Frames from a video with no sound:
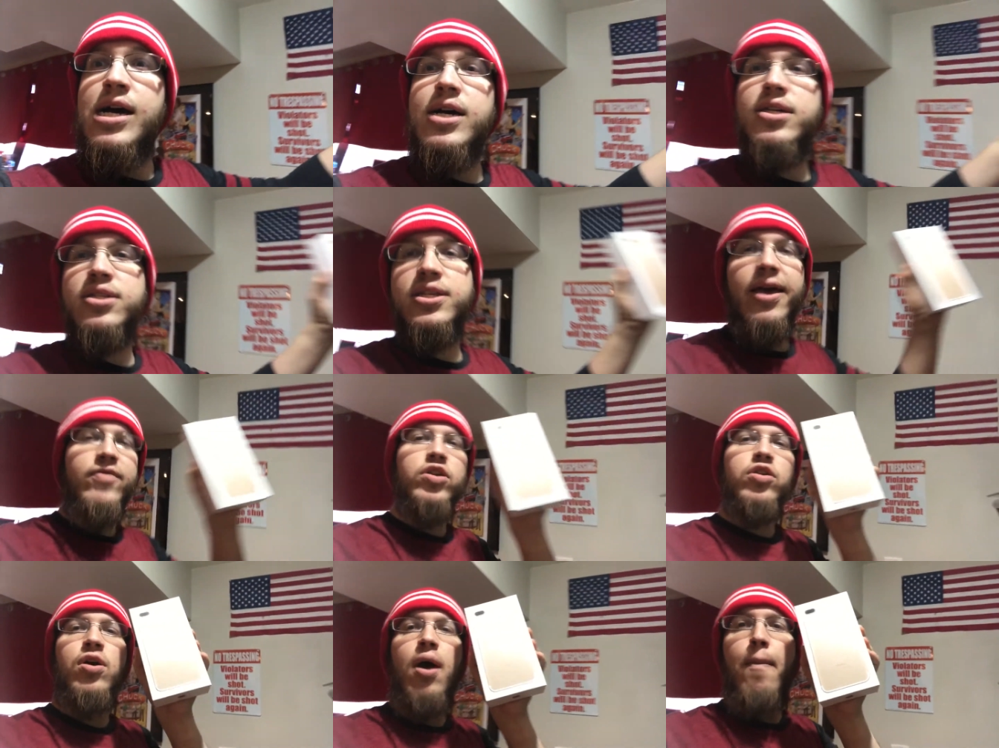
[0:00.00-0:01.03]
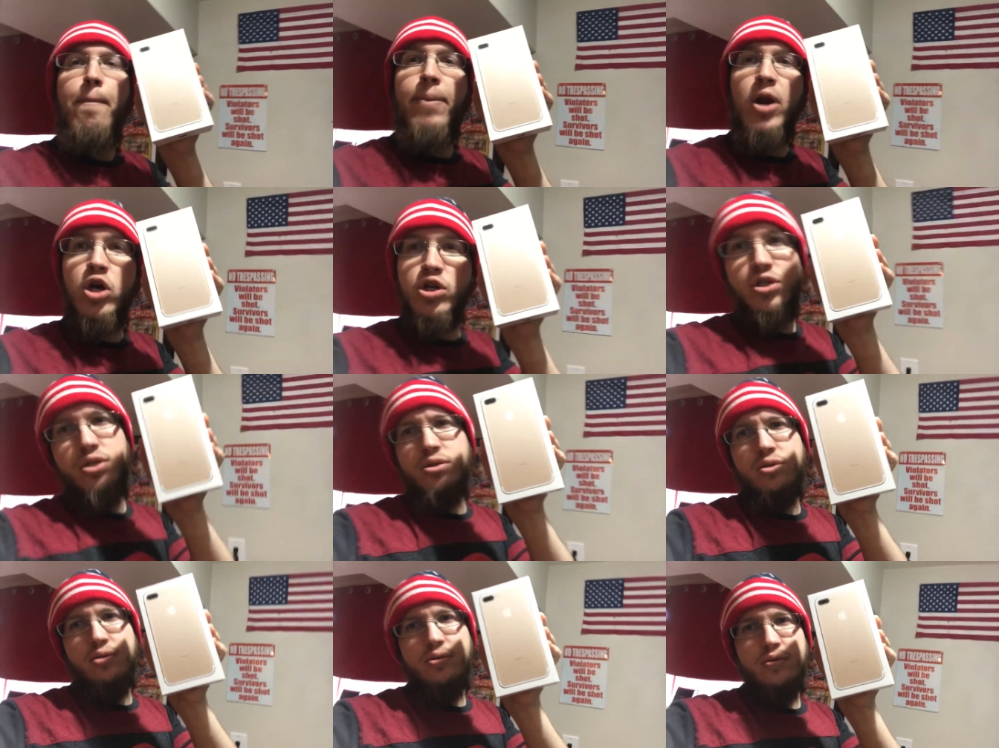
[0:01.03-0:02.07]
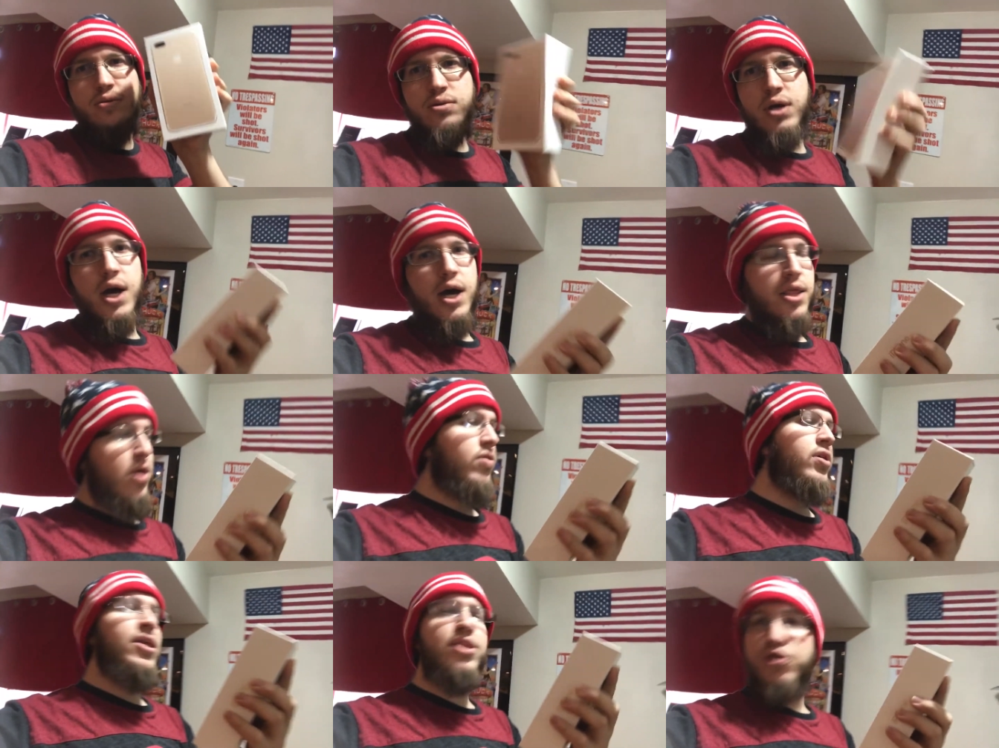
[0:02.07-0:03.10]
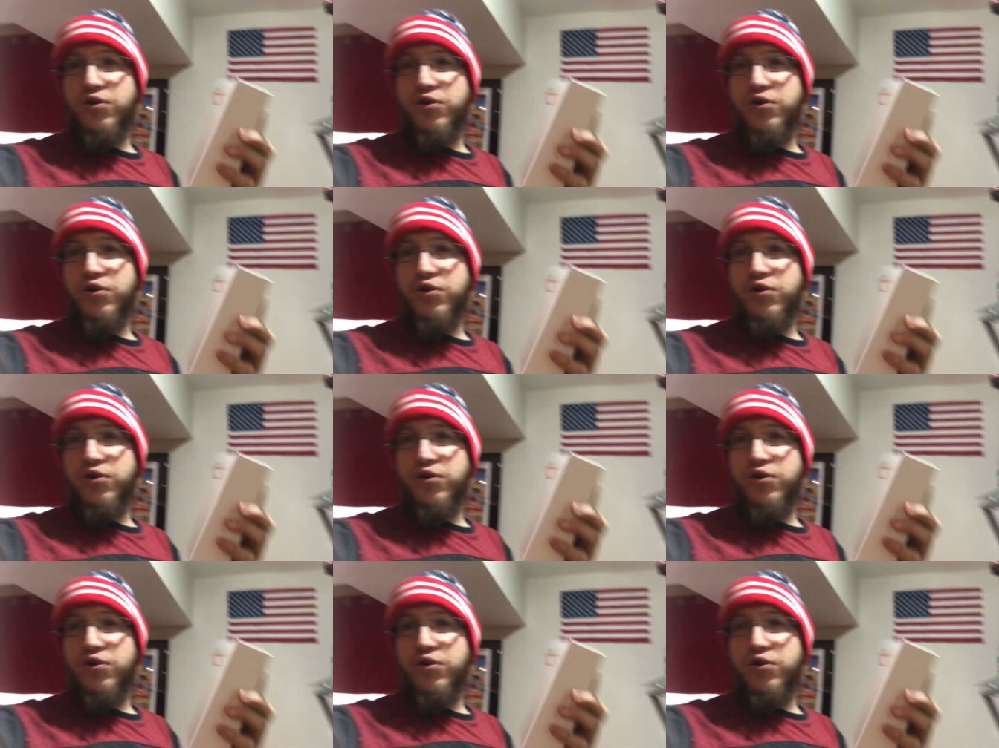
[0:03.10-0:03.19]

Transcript: a 7 Plus. Uh, they only had the